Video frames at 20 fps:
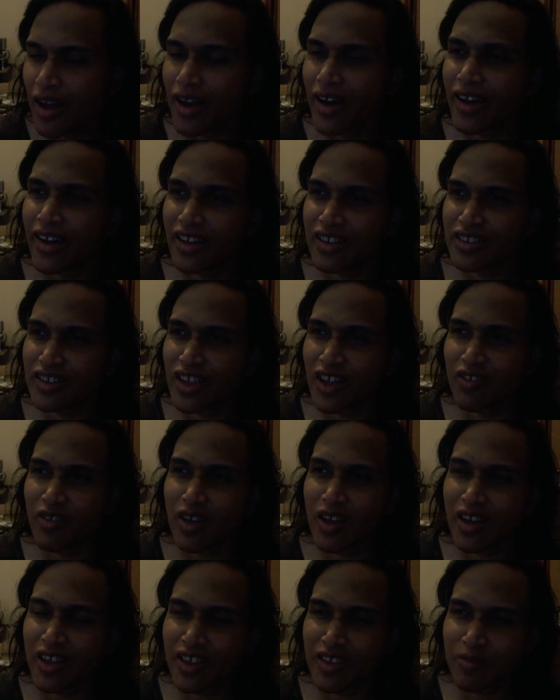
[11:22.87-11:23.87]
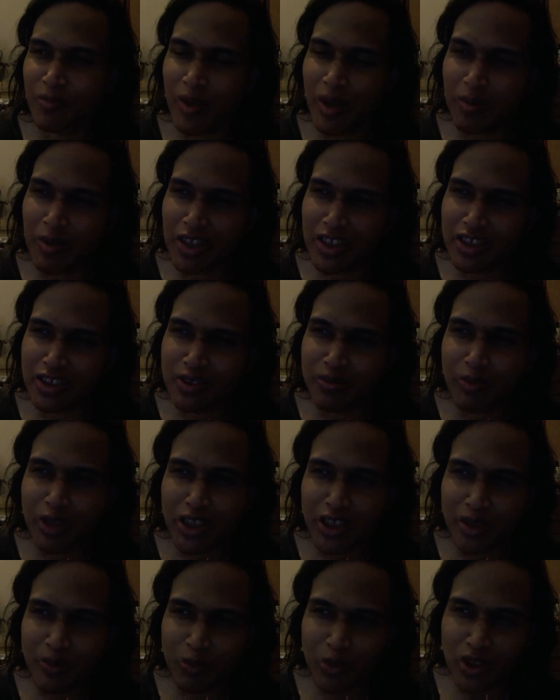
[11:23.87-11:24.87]
I guess uh, maybe it is
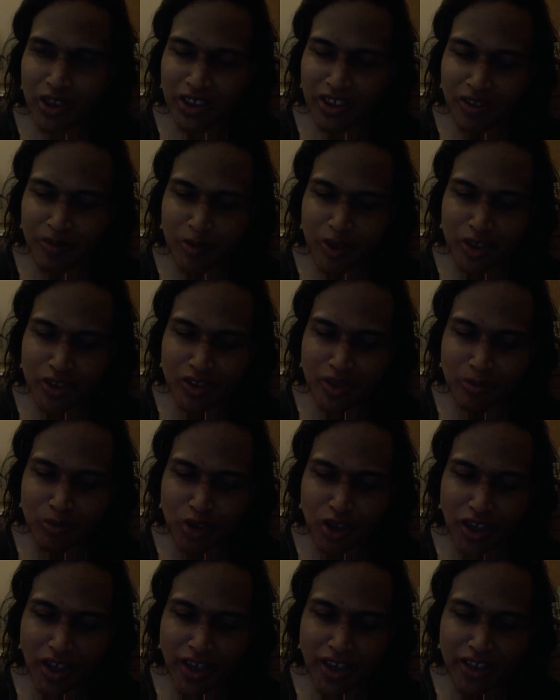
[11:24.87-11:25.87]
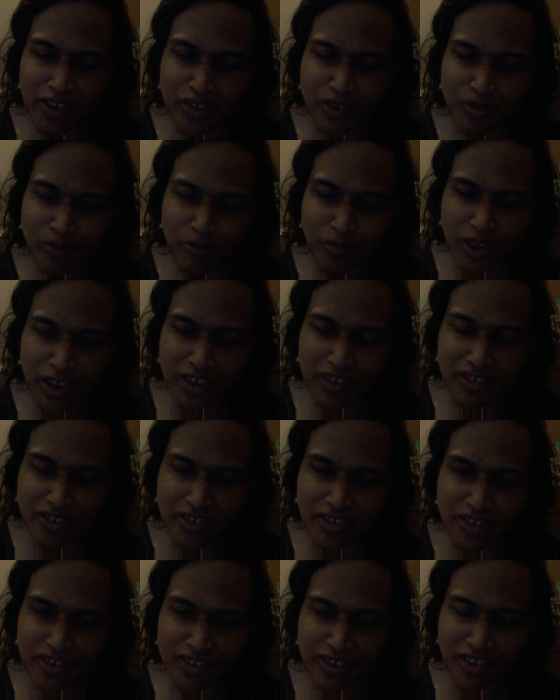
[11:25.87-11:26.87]
manipulated because I'm trying to make
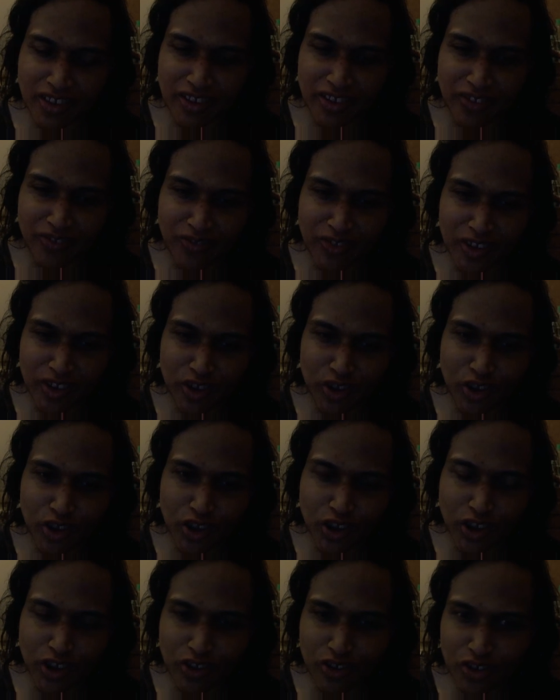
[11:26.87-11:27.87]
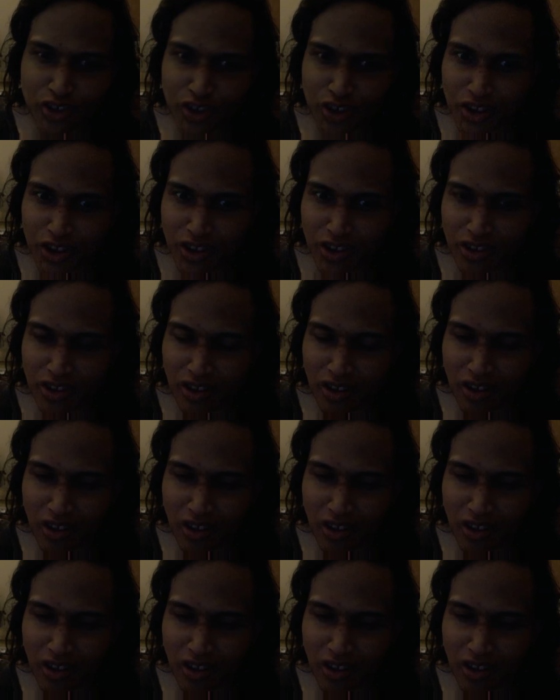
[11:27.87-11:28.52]
the seller feel guilty